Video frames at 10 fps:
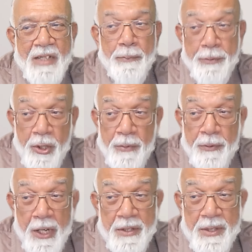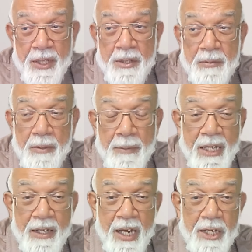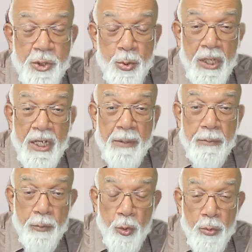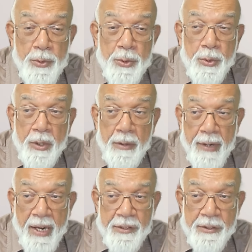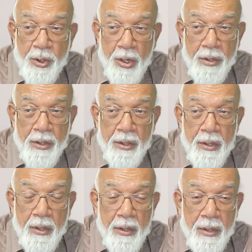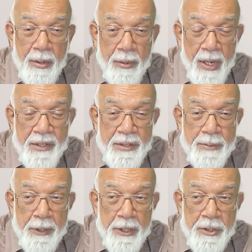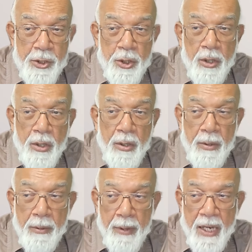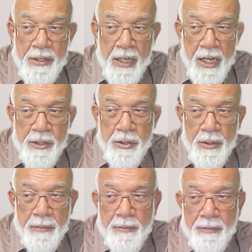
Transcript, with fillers: A purified state of the mind naturally moves to the right thought, right speech, right action.